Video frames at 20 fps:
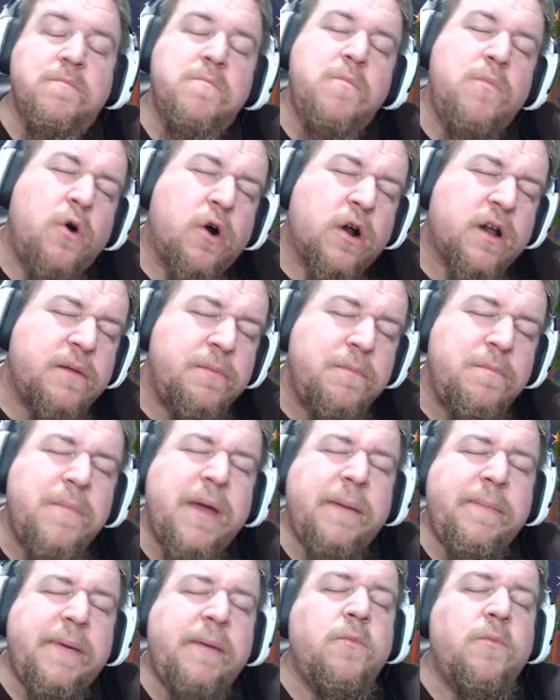more,
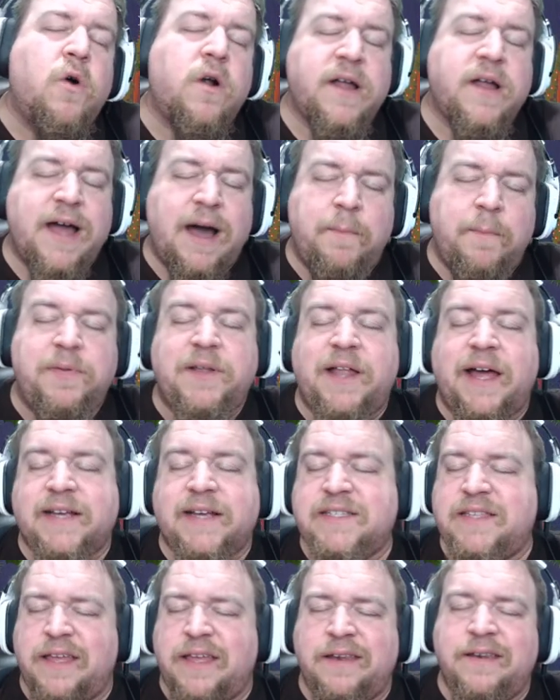maybe more
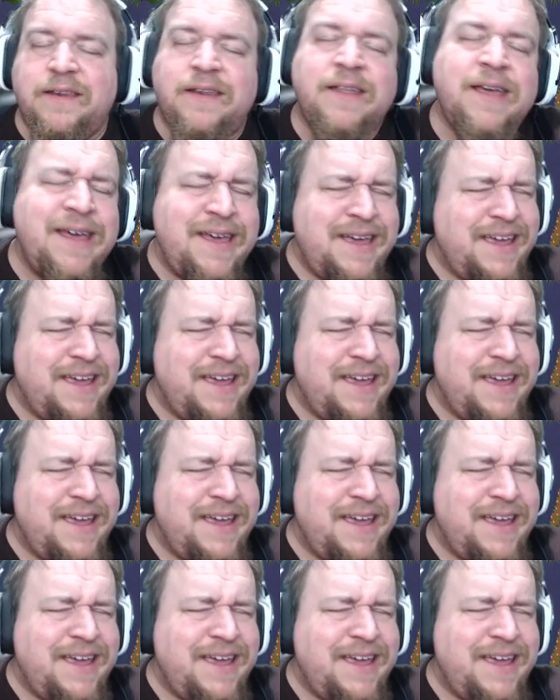complex than,